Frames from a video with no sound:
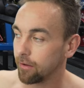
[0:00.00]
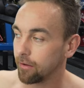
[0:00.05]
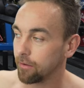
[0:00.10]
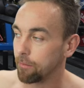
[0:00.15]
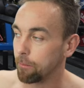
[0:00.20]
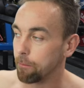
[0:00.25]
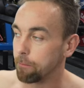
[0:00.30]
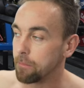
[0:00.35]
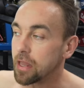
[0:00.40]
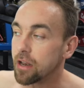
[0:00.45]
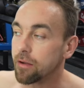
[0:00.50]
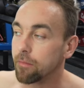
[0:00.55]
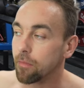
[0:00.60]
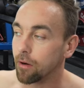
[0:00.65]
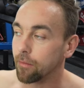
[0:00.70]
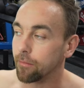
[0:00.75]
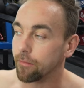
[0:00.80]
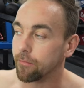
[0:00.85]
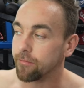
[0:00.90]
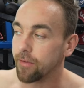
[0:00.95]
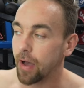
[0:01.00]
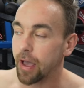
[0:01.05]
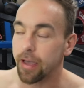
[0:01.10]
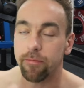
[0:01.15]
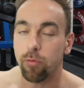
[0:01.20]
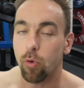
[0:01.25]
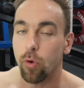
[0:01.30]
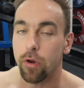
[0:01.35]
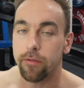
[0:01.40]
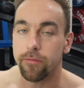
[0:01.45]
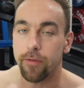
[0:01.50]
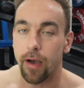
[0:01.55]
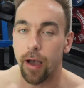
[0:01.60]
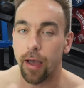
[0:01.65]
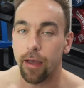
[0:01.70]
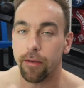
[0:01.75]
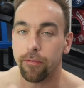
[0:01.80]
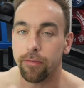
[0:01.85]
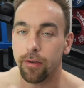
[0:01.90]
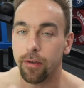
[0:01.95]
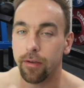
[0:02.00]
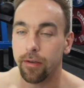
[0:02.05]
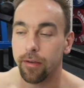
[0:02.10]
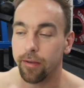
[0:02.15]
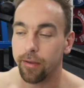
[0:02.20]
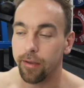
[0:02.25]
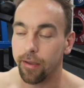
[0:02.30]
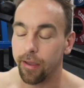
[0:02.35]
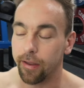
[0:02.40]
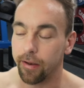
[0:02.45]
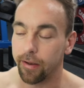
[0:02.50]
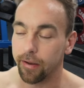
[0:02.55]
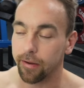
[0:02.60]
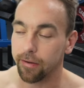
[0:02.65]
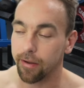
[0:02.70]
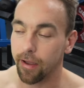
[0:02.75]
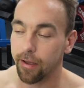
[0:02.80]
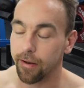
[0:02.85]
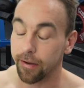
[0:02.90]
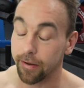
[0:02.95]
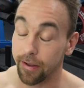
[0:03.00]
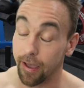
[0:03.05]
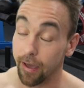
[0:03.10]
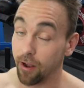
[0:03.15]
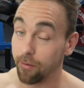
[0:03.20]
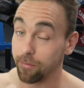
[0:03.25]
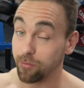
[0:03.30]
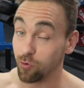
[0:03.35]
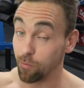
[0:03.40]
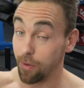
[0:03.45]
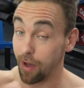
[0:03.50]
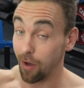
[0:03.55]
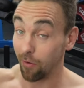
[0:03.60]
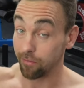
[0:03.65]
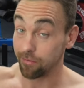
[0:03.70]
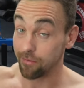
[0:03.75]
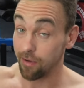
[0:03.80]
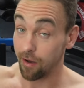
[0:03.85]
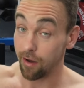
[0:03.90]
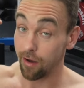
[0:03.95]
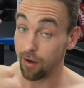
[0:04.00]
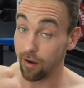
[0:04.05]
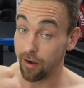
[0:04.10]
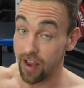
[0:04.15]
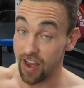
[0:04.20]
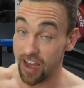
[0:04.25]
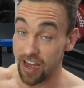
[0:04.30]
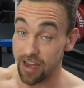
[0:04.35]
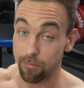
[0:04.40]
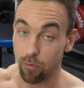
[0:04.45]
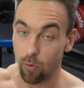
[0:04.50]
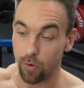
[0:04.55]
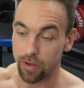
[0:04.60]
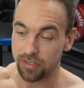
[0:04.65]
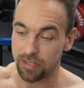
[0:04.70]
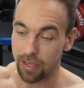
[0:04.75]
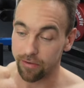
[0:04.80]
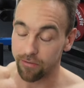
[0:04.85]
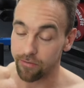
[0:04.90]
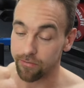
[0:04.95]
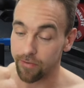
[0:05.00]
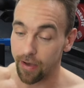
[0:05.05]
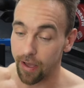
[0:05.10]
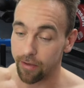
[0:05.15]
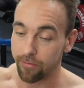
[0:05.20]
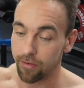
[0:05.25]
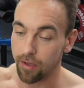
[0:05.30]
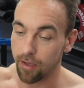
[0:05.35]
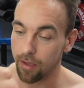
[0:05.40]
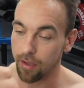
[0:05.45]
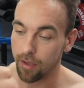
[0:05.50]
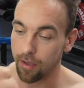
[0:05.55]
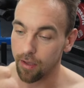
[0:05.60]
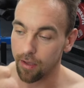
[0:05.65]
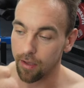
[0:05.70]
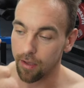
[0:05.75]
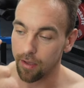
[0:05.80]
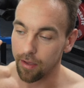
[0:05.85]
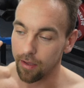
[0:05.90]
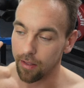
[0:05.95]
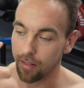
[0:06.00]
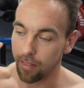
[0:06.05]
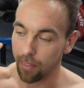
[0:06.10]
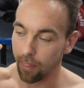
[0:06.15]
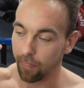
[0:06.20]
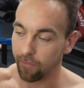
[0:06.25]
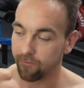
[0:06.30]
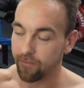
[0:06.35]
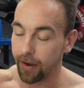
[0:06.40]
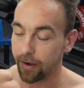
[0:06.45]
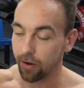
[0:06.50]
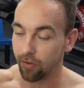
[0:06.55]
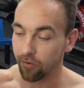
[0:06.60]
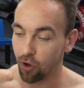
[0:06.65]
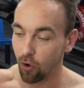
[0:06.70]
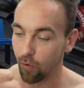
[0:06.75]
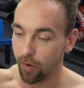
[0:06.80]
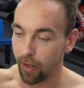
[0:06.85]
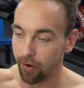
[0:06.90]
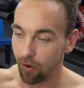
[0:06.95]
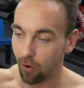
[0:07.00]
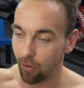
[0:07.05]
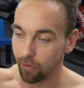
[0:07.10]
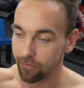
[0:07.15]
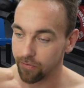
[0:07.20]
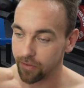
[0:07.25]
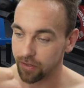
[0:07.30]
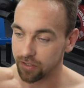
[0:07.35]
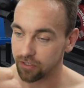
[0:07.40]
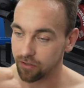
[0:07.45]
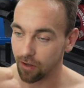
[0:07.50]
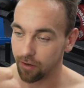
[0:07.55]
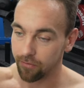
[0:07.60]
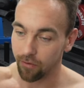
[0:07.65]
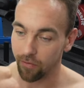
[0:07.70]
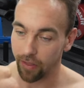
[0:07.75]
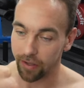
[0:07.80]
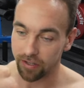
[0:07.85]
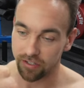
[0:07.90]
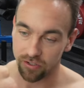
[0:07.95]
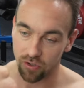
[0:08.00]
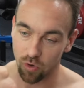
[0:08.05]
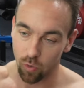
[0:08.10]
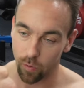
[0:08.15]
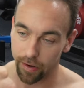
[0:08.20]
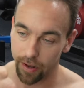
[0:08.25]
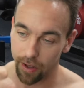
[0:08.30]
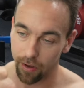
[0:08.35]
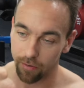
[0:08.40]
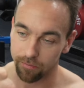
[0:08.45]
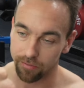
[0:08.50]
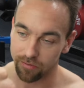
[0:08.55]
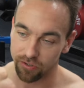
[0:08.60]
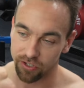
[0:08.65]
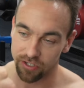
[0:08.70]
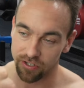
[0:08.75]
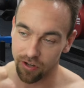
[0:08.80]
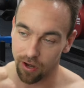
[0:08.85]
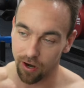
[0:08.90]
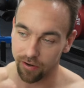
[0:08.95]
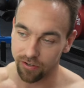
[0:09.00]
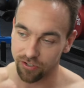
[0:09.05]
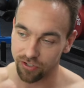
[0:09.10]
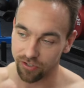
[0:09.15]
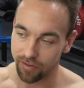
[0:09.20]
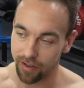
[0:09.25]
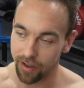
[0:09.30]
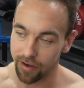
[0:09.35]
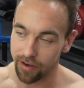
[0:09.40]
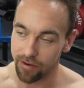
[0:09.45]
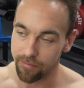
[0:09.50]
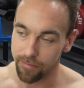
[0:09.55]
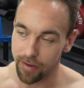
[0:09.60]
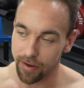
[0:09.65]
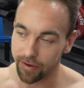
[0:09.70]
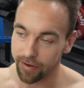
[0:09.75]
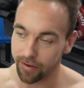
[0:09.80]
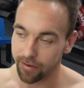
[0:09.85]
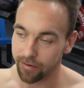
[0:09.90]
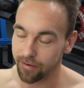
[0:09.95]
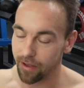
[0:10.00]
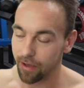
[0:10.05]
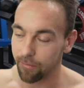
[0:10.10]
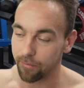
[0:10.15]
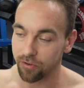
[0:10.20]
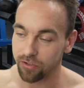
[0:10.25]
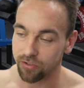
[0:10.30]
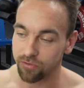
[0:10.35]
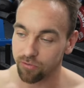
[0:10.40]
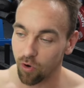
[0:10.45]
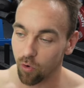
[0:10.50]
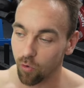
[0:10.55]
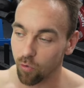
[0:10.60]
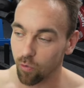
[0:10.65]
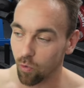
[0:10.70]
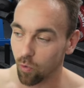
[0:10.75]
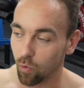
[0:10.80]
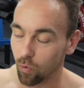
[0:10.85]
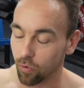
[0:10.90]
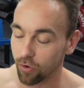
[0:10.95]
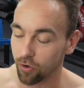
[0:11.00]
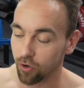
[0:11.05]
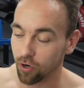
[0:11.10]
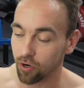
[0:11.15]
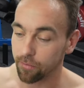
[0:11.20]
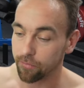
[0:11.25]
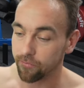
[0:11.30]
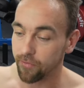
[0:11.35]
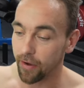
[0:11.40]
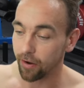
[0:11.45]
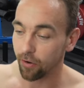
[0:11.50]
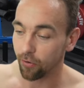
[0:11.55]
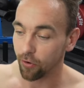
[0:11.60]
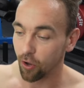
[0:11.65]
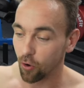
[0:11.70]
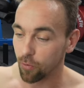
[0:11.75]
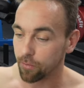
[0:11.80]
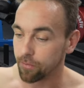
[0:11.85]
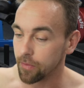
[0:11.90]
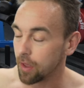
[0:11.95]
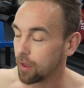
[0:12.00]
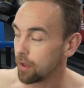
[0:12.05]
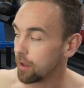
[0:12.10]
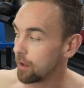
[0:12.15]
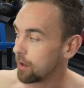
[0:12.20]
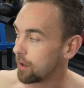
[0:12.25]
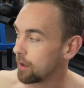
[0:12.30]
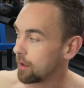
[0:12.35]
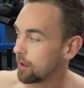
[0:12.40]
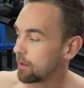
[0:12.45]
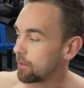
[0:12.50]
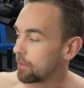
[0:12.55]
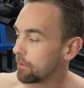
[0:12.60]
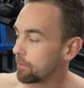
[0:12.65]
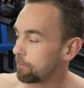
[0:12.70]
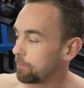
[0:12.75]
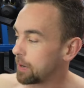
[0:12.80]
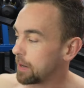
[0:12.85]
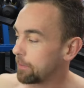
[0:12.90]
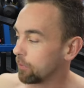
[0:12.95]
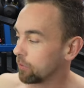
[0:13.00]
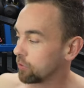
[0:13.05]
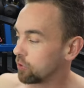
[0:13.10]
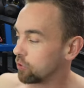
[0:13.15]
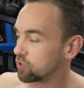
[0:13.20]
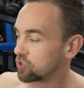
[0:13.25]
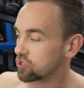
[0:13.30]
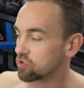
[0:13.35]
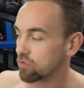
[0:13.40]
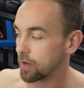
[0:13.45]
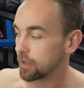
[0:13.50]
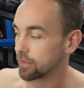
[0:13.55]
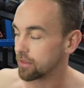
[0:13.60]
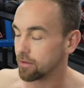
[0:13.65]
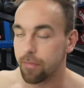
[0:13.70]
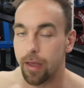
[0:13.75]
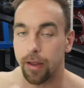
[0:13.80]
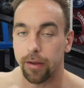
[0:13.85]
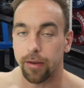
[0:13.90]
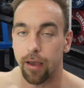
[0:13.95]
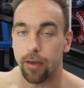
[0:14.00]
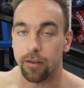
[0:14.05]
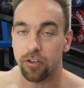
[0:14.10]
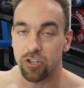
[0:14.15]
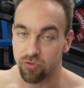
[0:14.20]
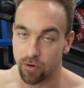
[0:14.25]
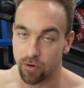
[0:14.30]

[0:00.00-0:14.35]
minimum 5.5, and it kind of got up to about an 8.75. Final note on all of this stuff. Alexis quit out, and she's talking. She's like, I didn't make it. I'm just going with the rule it hurt. Final note. People do strength and Metcon,